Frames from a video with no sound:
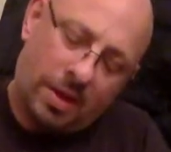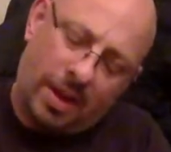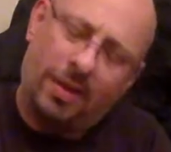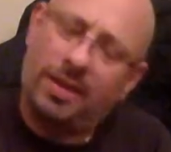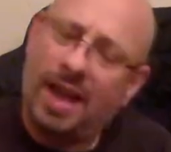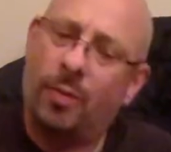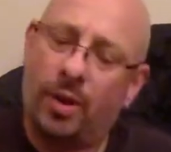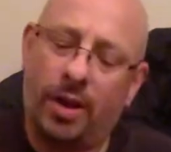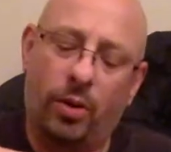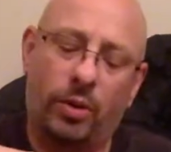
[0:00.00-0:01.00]
Not only that, what
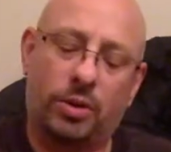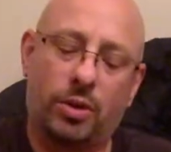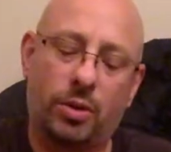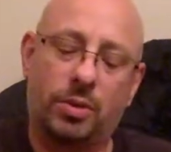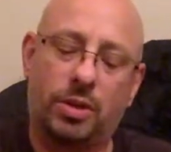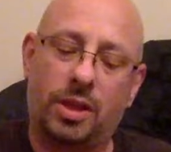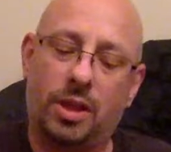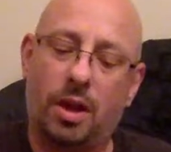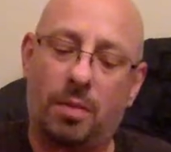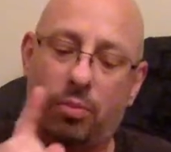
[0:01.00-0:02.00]
I noticed too is
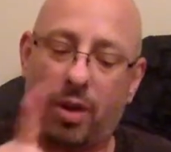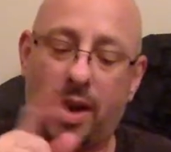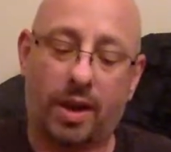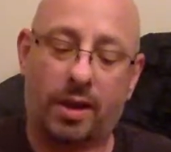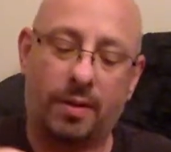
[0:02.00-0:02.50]
the break-in.